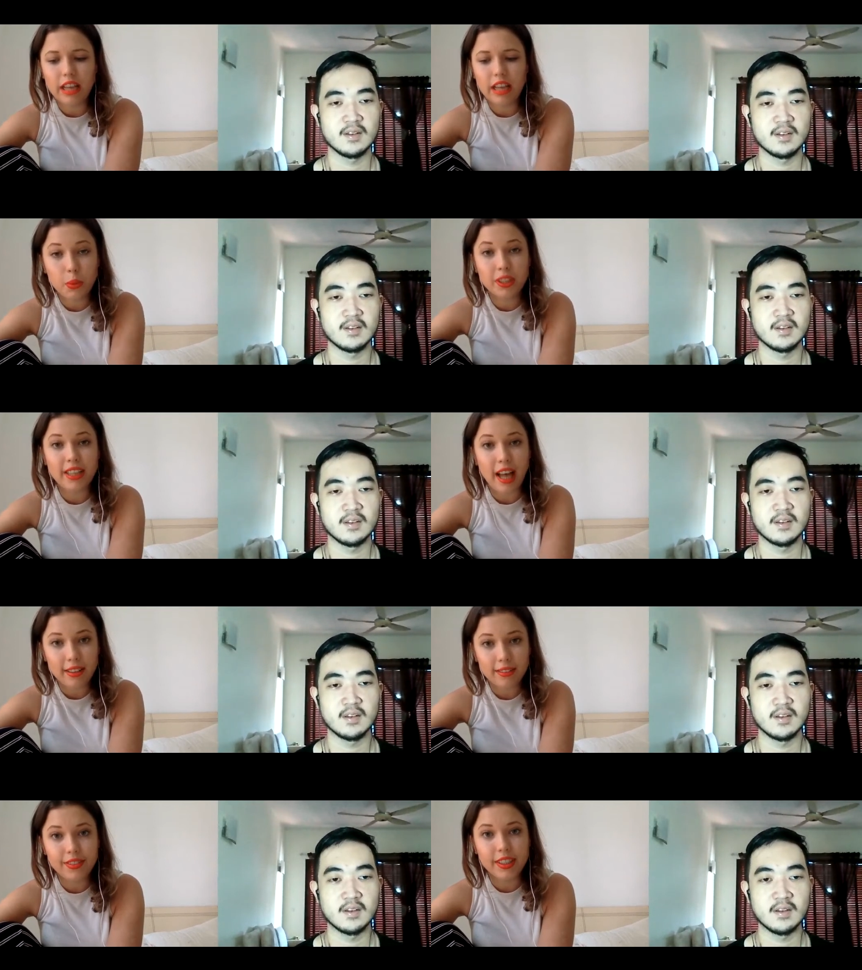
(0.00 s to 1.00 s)
Speaker 1: it's
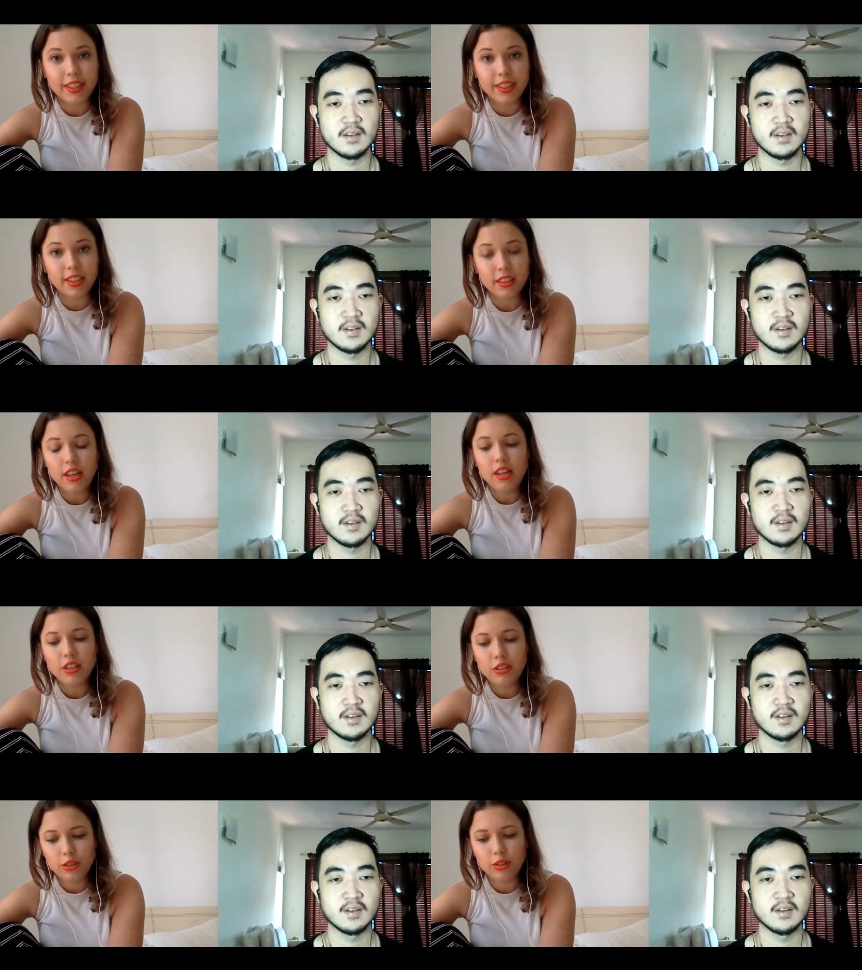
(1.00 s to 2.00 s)
always healthy
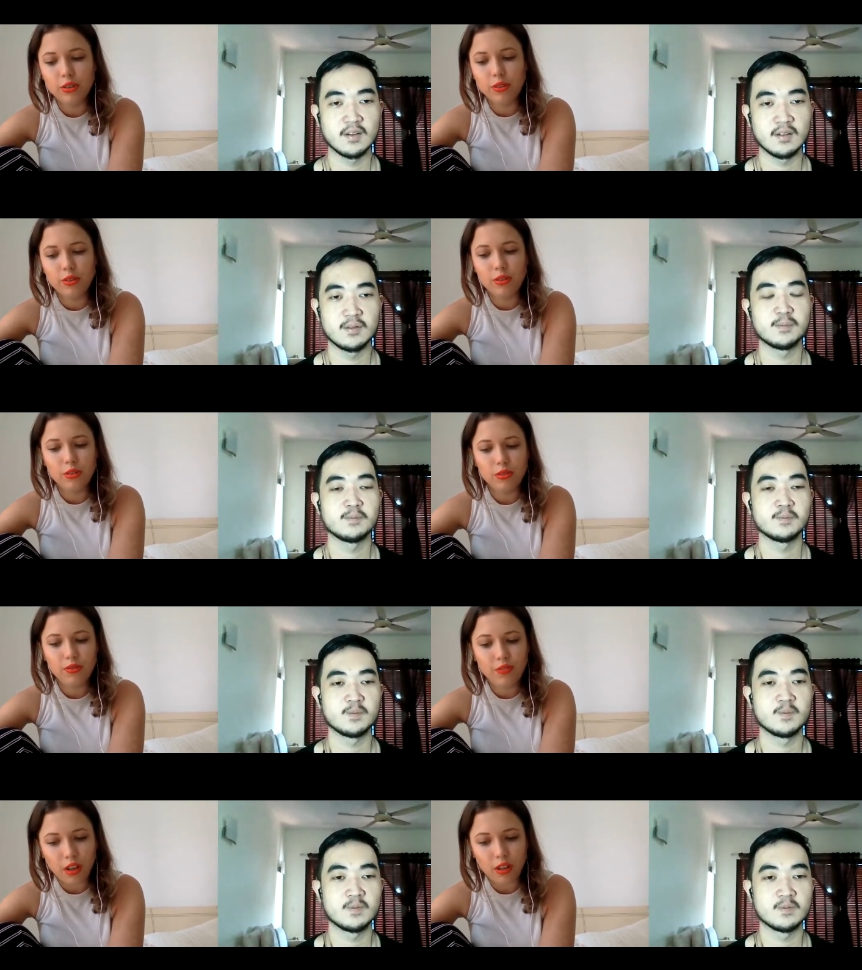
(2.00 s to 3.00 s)
to
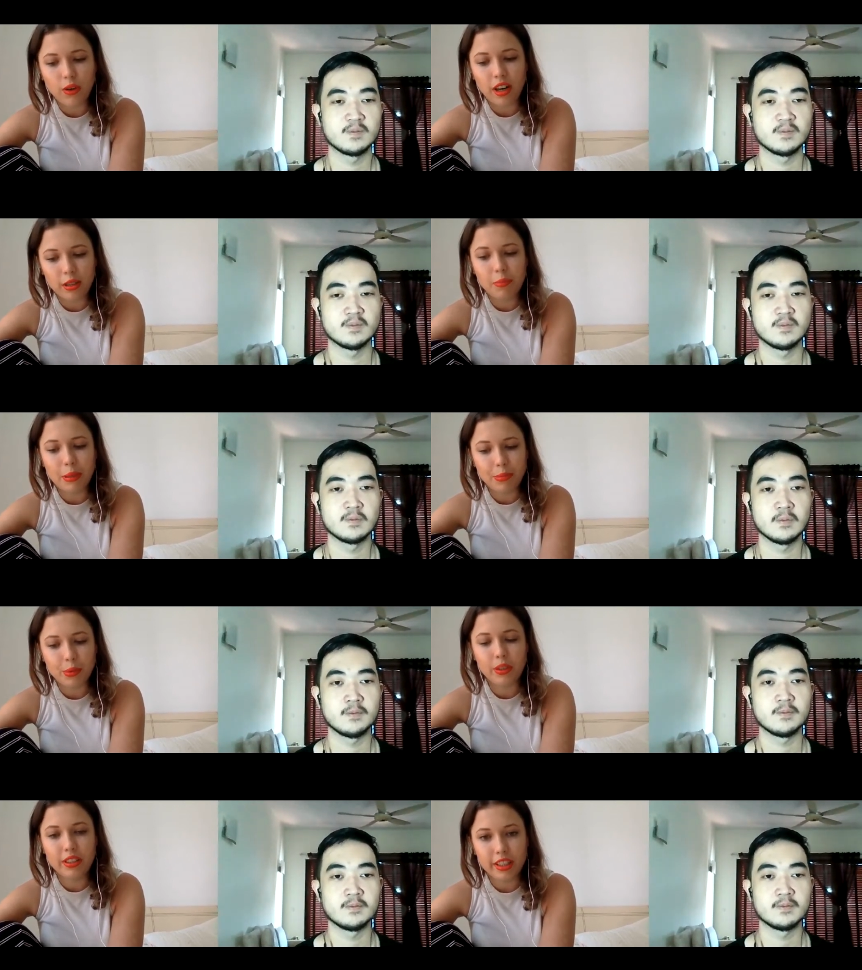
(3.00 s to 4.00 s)
follow other
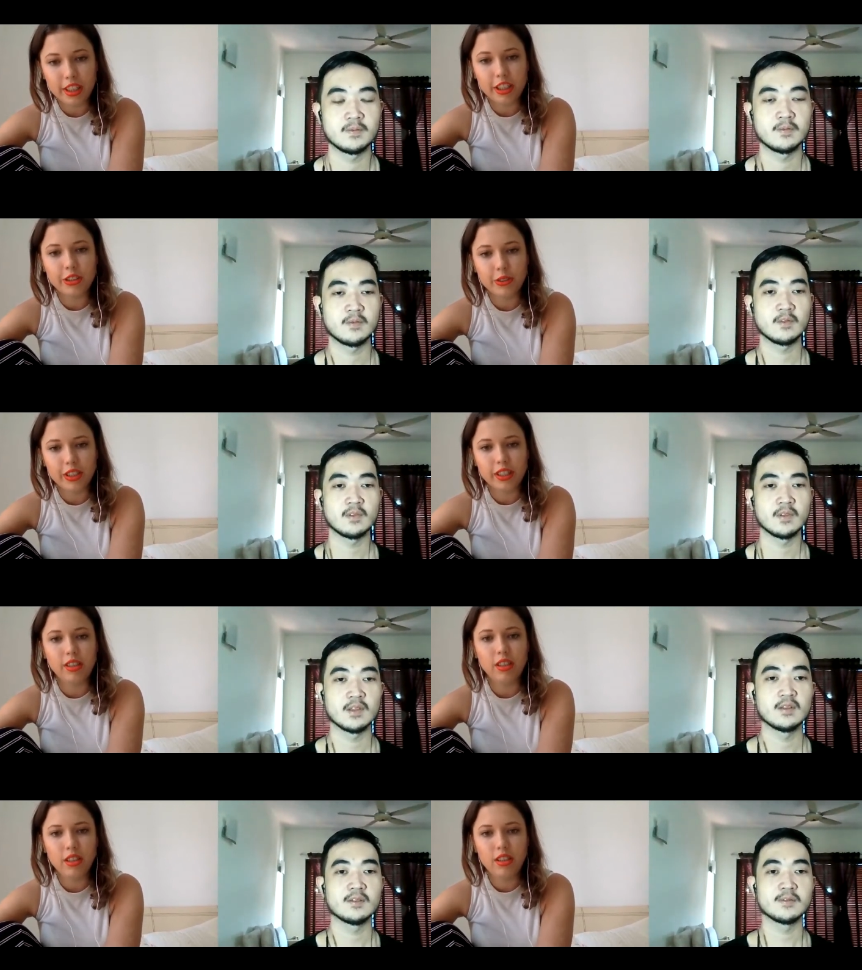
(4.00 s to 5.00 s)
people what they're doing.
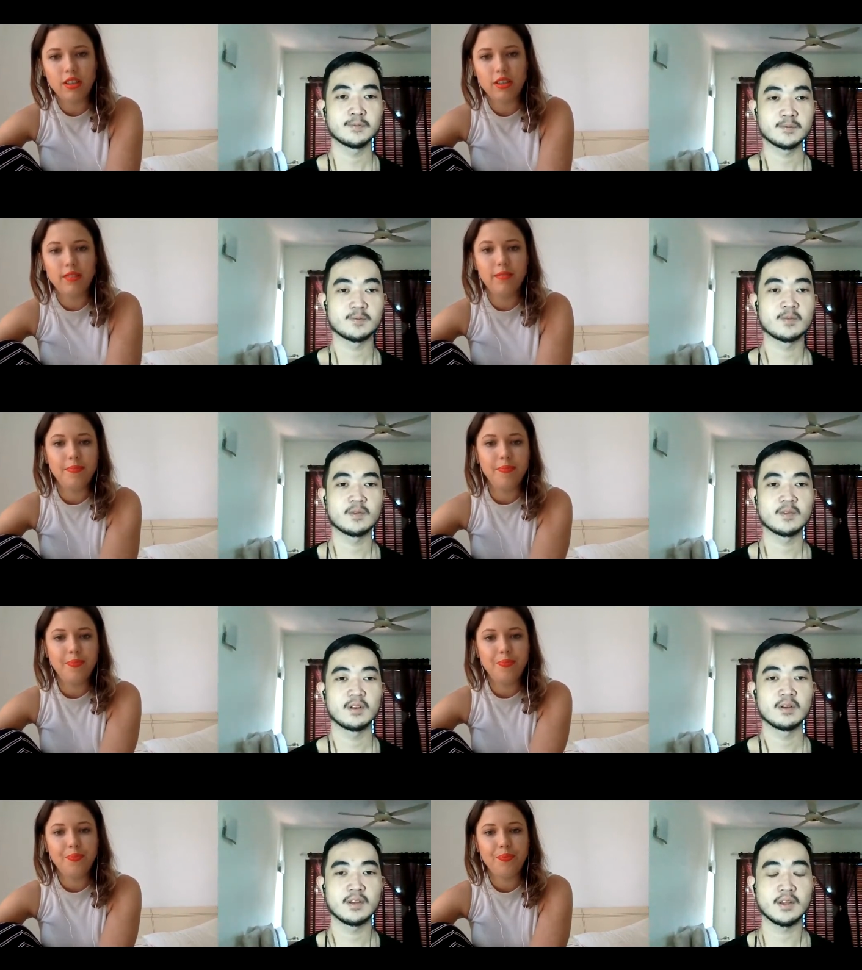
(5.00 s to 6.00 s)
Um,
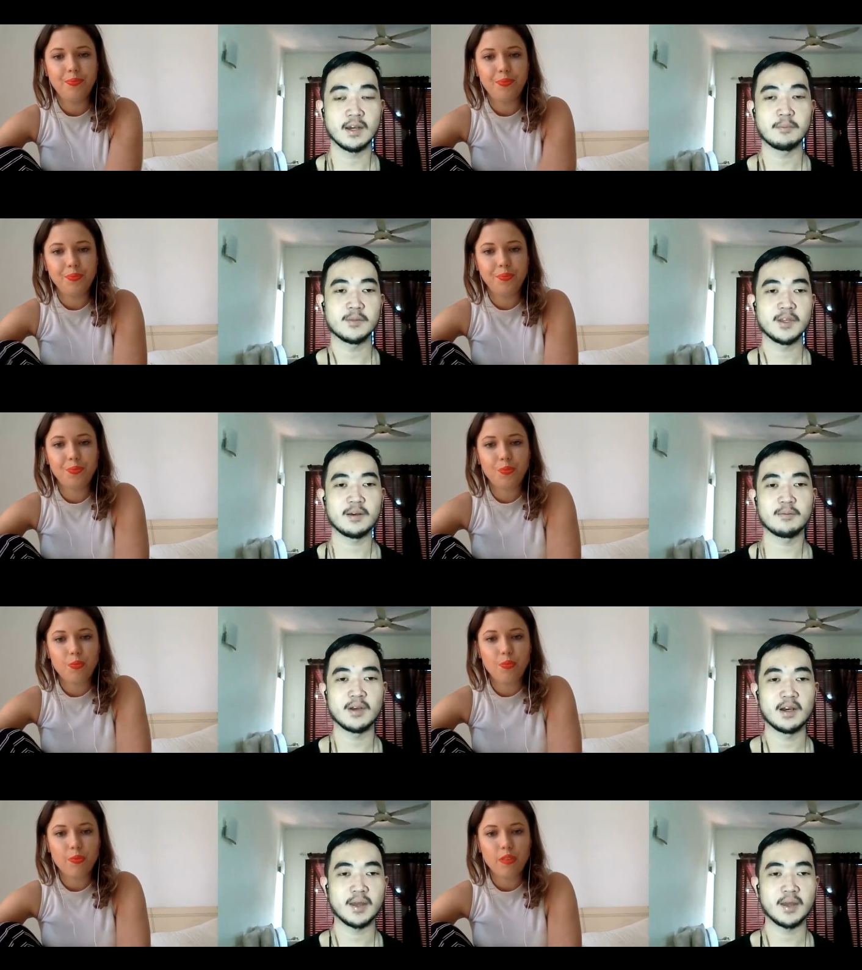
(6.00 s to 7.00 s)
Speaker 2: Yep, yep.
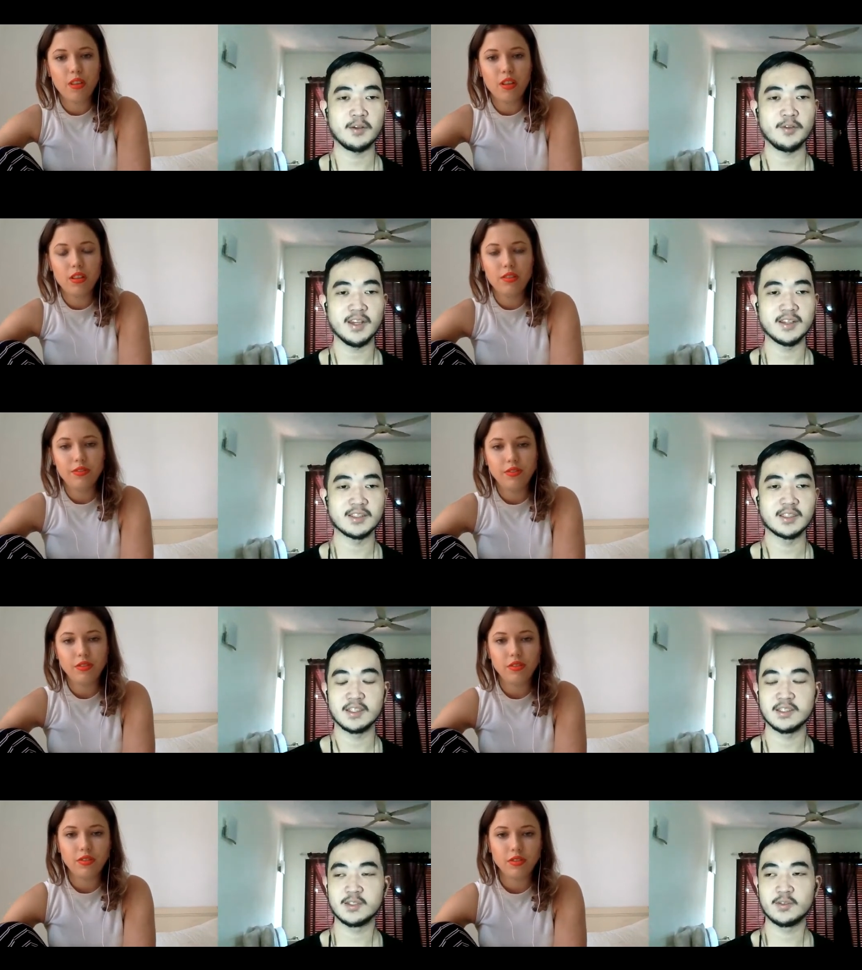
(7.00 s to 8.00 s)
Uh, Gary Vee is,
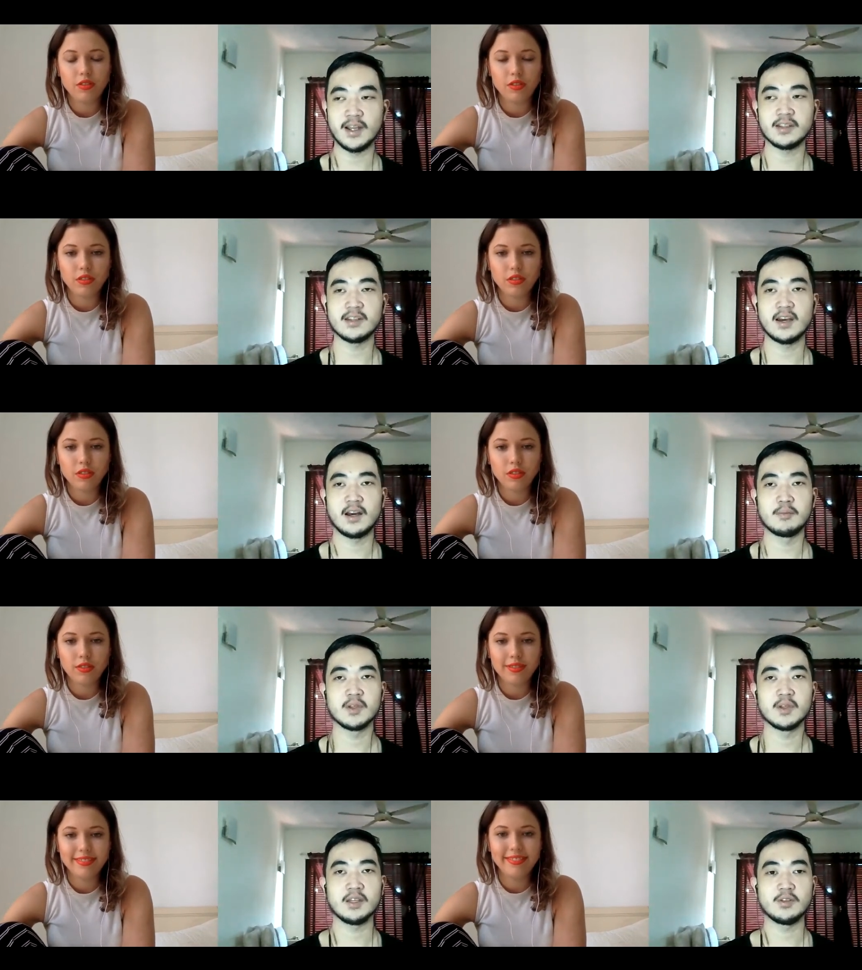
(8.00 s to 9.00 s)
is great.
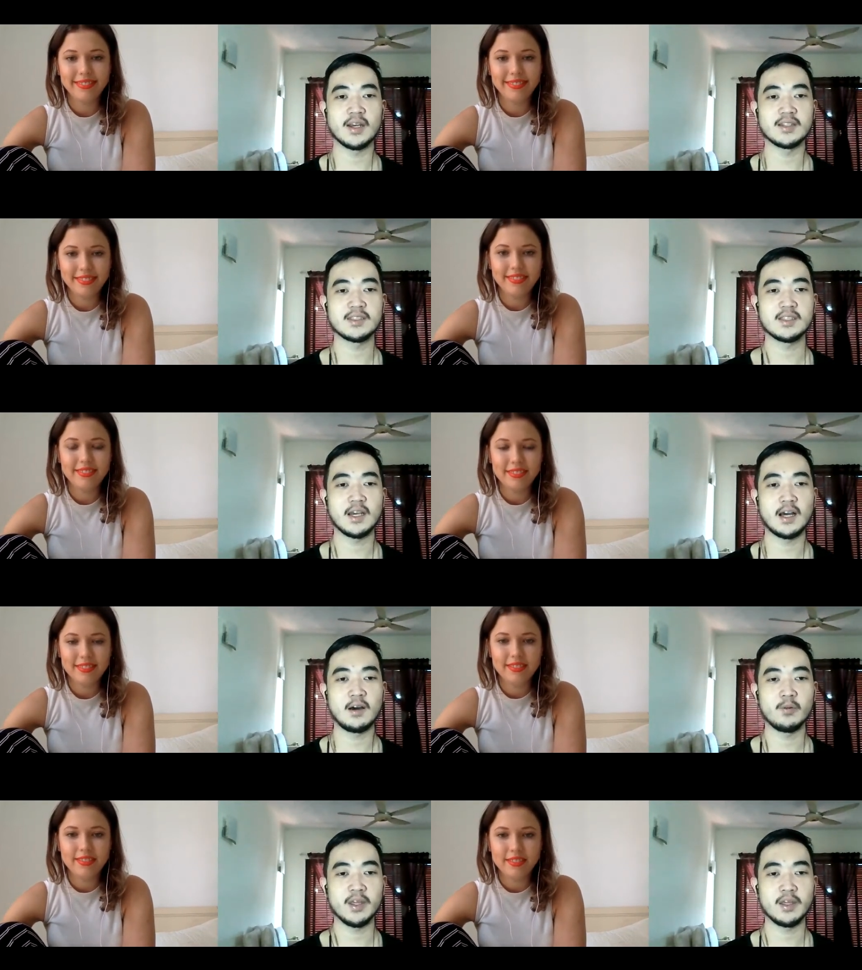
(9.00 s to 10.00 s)
Um, you can see
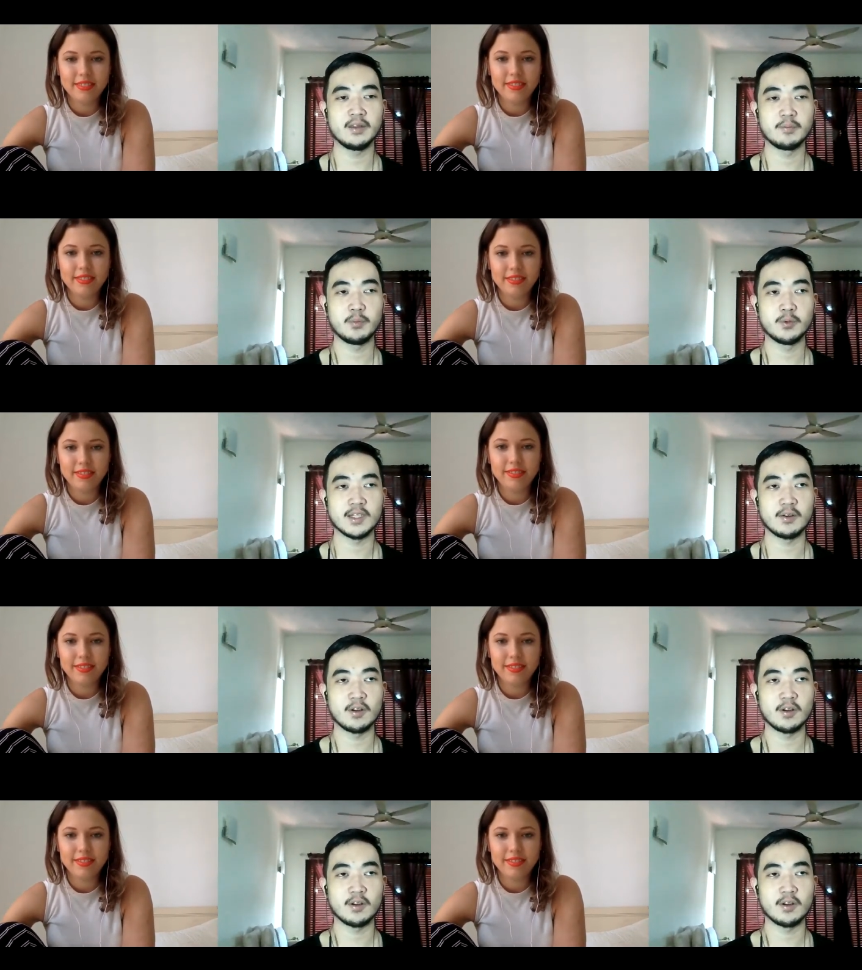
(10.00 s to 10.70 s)
how he puts out